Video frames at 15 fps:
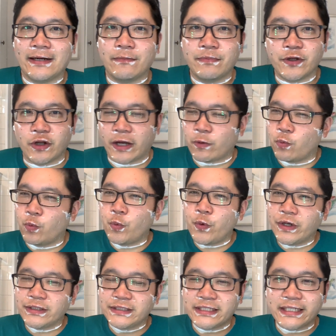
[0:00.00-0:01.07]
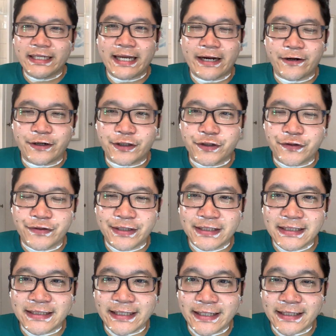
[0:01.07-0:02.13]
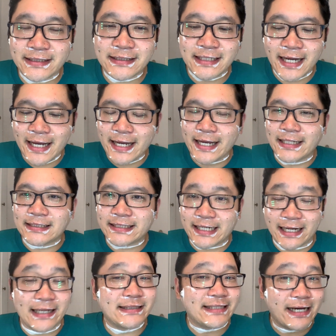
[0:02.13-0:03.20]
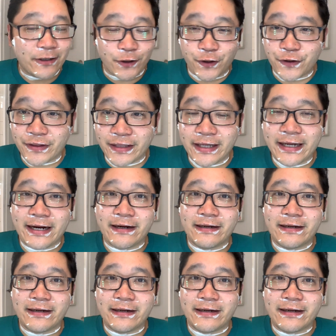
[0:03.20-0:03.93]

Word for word: you know, like woodsy characteristics. It's got earthy